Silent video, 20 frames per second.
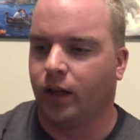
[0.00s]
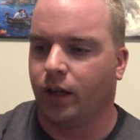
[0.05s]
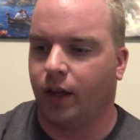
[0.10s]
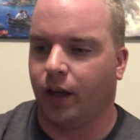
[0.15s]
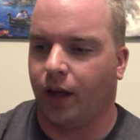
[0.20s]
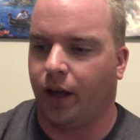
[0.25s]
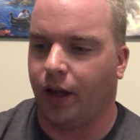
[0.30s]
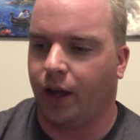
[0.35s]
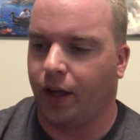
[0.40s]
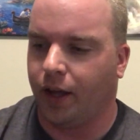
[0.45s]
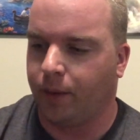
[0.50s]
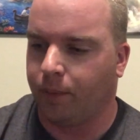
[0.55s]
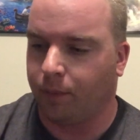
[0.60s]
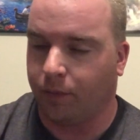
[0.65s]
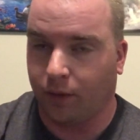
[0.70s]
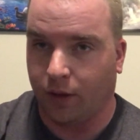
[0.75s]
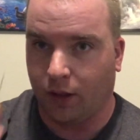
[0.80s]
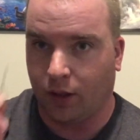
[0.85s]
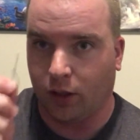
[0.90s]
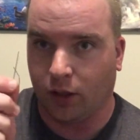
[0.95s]

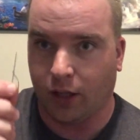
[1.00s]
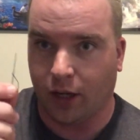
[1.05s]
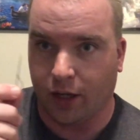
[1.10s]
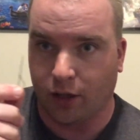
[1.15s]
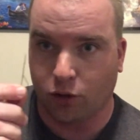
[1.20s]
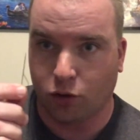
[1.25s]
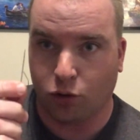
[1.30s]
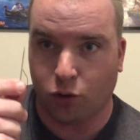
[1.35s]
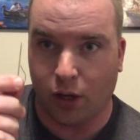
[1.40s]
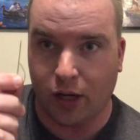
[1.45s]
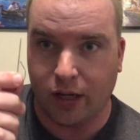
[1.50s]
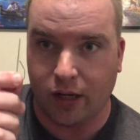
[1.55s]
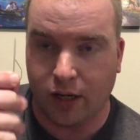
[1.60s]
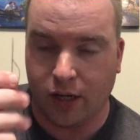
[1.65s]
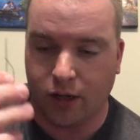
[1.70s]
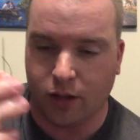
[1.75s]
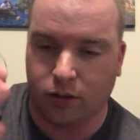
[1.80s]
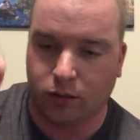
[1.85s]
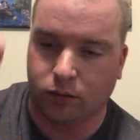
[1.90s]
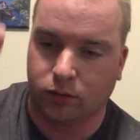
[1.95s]
Then you get a straight
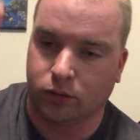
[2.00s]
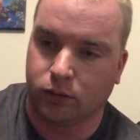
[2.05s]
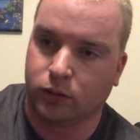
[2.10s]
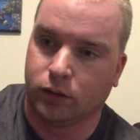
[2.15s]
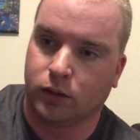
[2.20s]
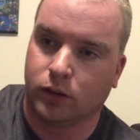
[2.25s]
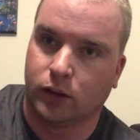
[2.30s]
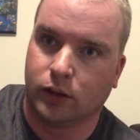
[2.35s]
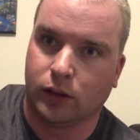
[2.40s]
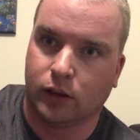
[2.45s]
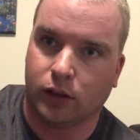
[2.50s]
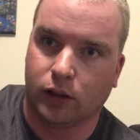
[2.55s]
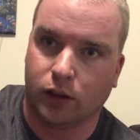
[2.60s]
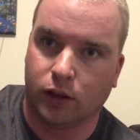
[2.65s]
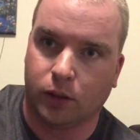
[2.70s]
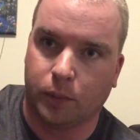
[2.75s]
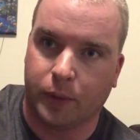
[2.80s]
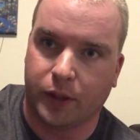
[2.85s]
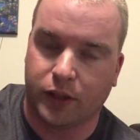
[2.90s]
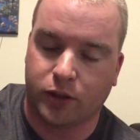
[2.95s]
needle, a
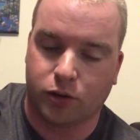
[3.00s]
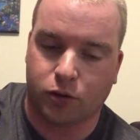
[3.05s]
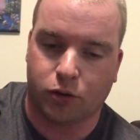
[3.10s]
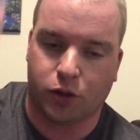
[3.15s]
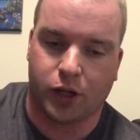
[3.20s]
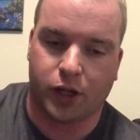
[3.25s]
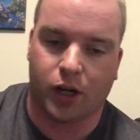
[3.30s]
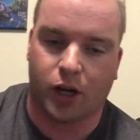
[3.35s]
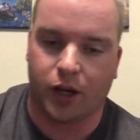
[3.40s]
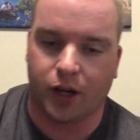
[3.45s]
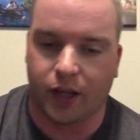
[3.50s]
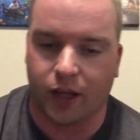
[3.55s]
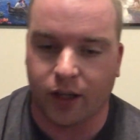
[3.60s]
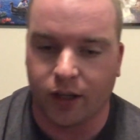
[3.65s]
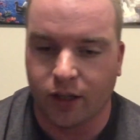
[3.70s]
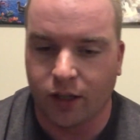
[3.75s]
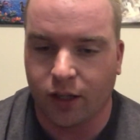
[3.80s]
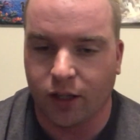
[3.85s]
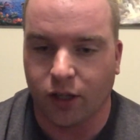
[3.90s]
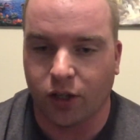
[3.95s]
little bit of string on it,
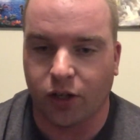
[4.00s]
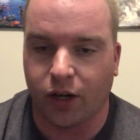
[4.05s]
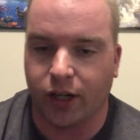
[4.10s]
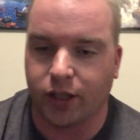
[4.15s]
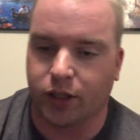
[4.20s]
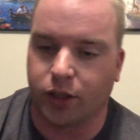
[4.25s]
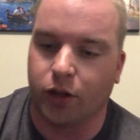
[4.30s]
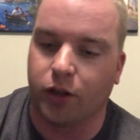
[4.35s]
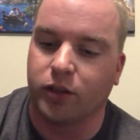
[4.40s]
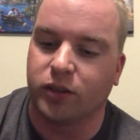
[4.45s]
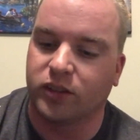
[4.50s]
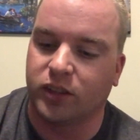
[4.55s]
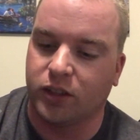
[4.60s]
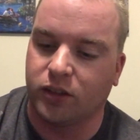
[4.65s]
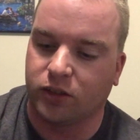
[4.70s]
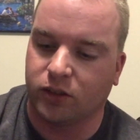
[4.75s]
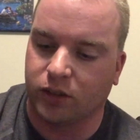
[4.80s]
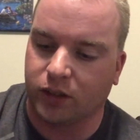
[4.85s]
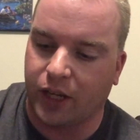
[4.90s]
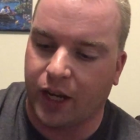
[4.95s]
and you're actually going to
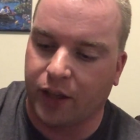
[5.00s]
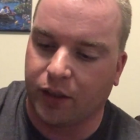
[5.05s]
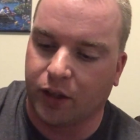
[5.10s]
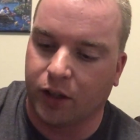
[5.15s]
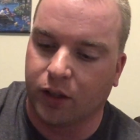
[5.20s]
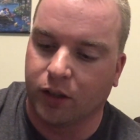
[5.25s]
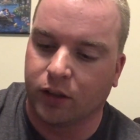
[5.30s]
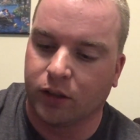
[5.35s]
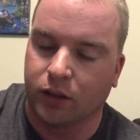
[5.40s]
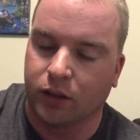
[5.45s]
stitch together